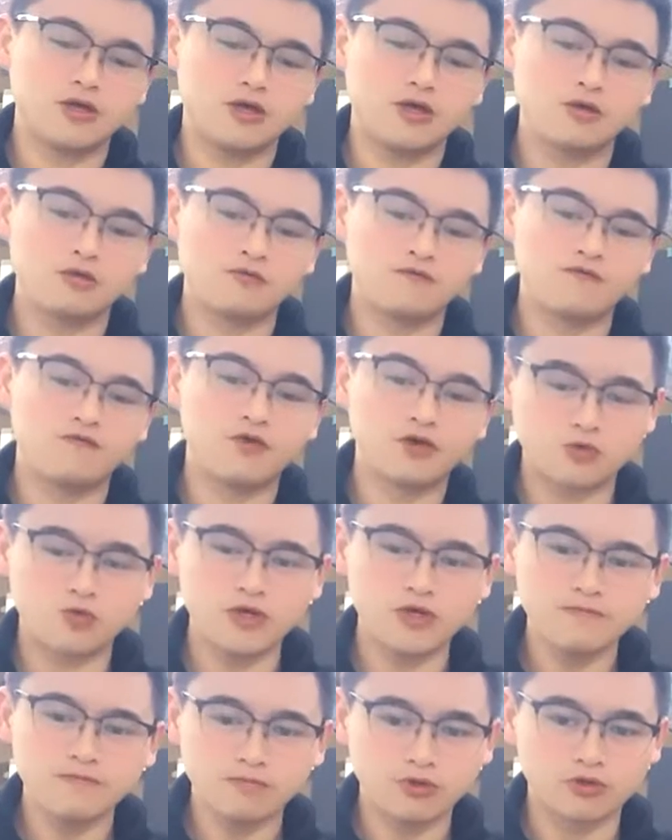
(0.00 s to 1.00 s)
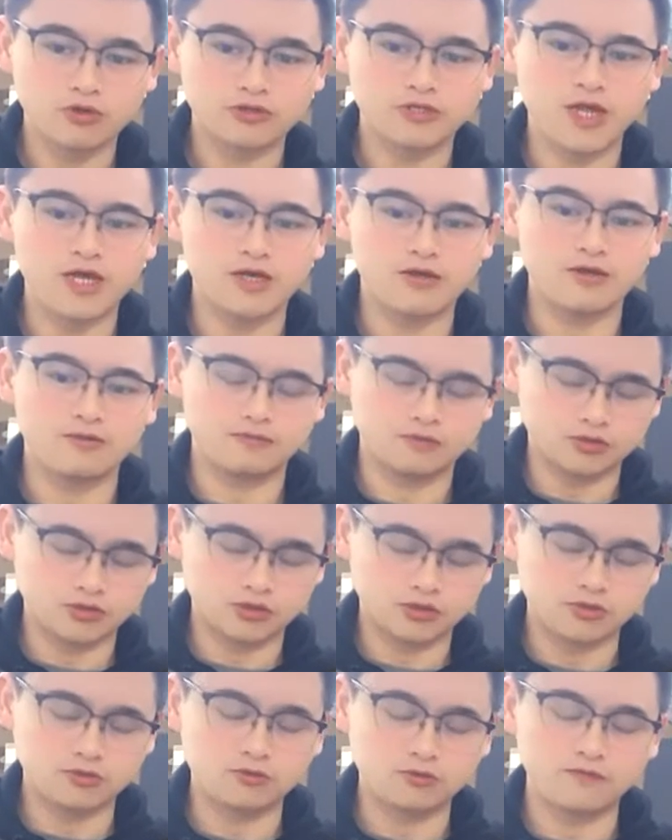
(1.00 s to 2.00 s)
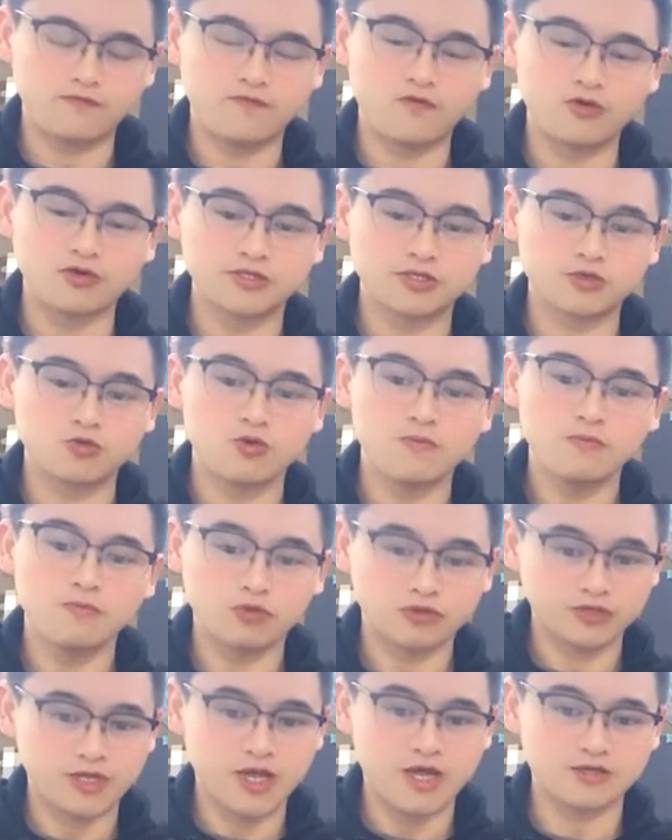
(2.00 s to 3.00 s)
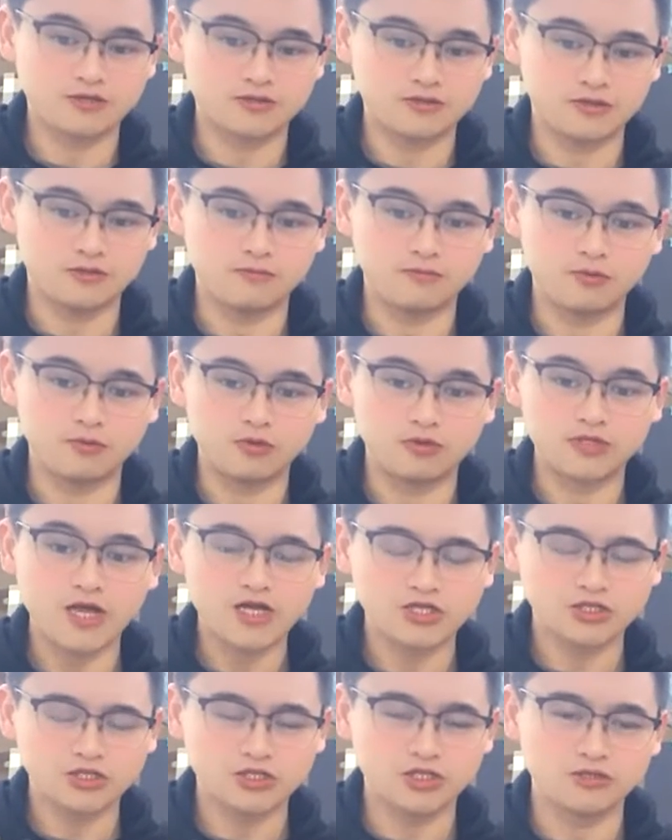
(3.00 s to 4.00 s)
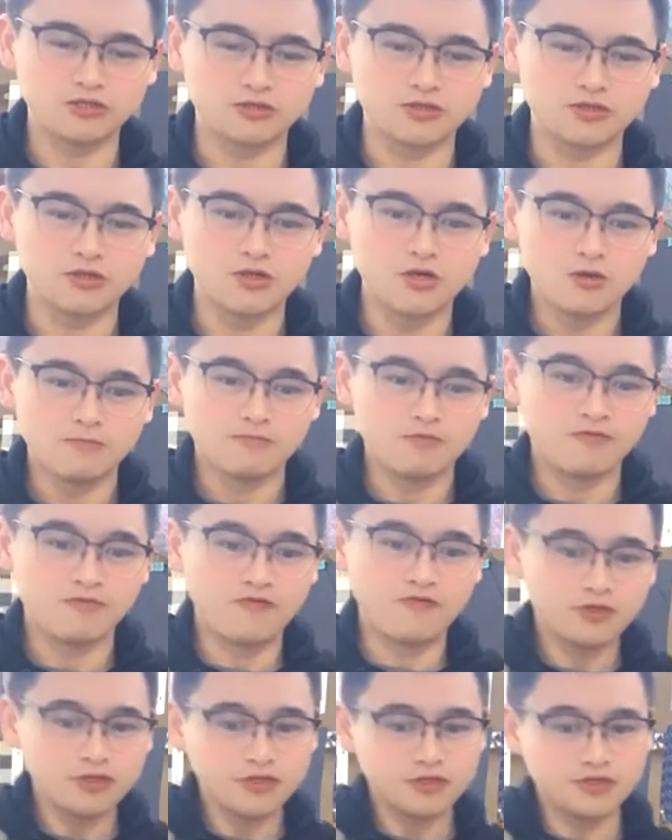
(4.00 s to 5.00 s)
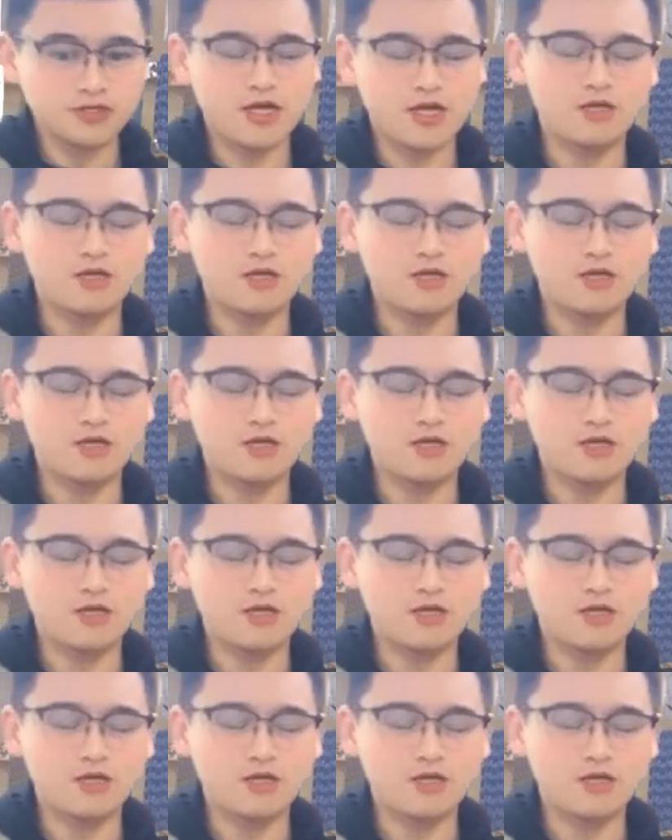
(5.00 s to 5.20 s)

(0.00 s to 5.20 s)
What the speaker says: for the screen protect for the screen protections. Before this kind of